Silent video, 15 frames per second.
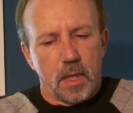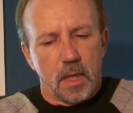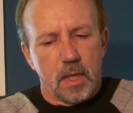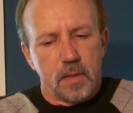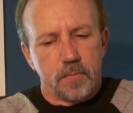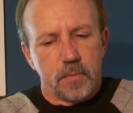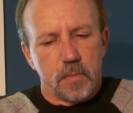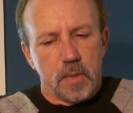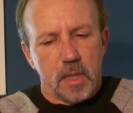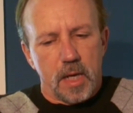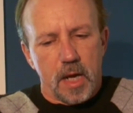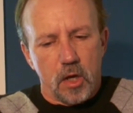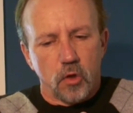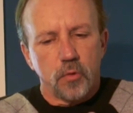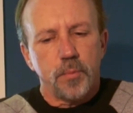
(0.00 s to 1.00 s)

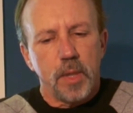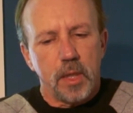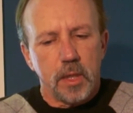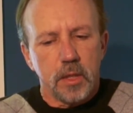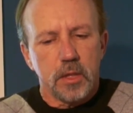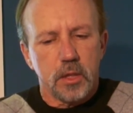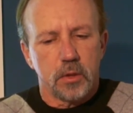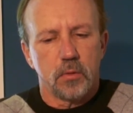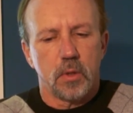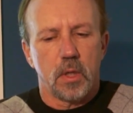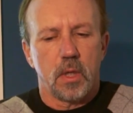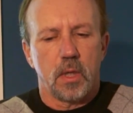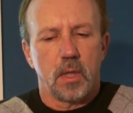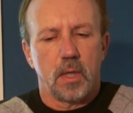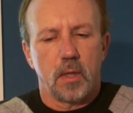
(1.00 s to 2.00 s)
held me into
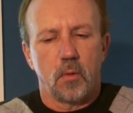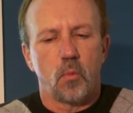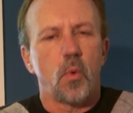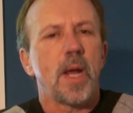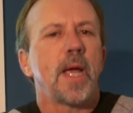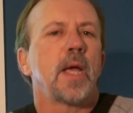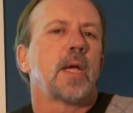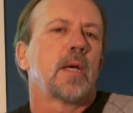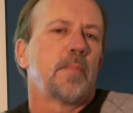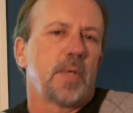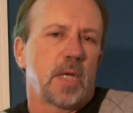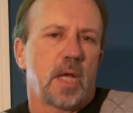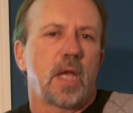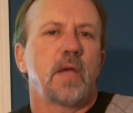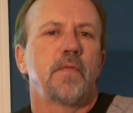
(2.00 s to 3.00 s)
a way, a
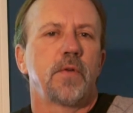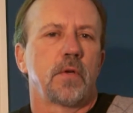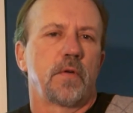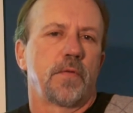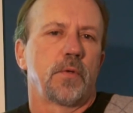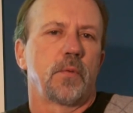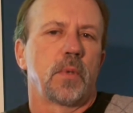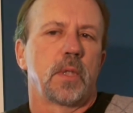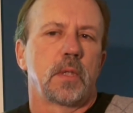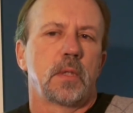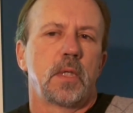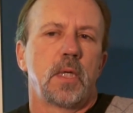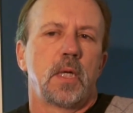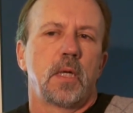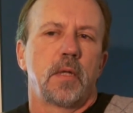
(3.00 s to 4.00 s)
behavior, if you will,
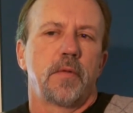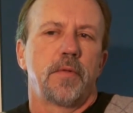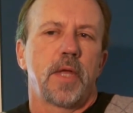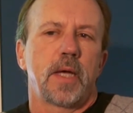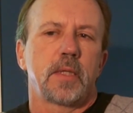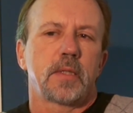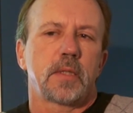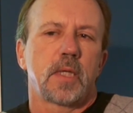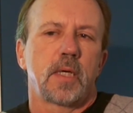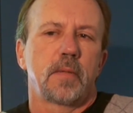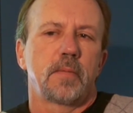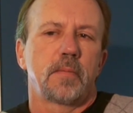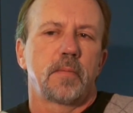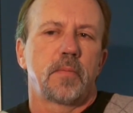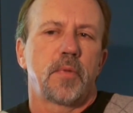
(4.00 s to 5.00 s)
that
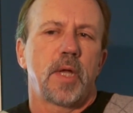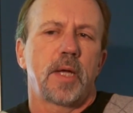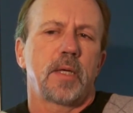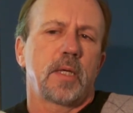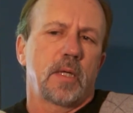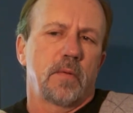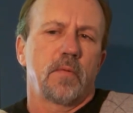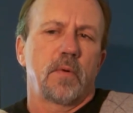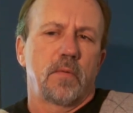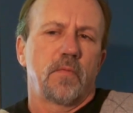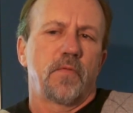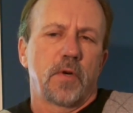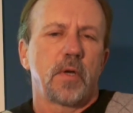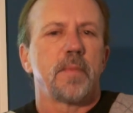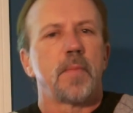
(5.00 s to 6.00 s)
that
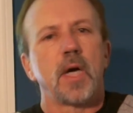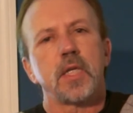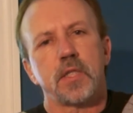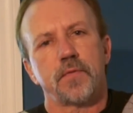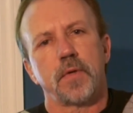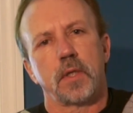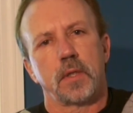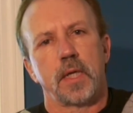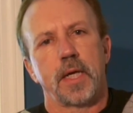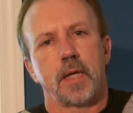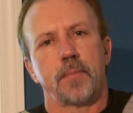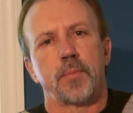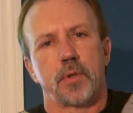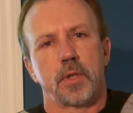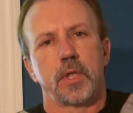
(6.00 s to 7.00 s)
very much felt like
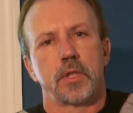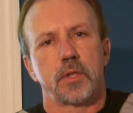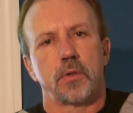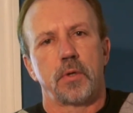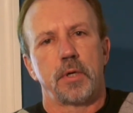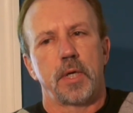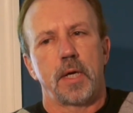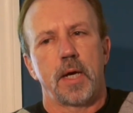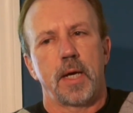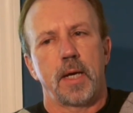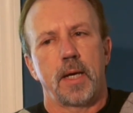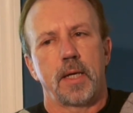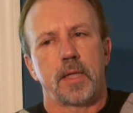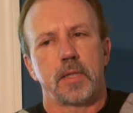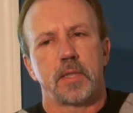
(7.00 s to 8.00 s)
a purgatory.
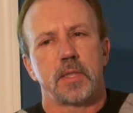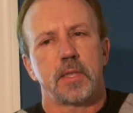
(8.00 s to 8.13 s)
I could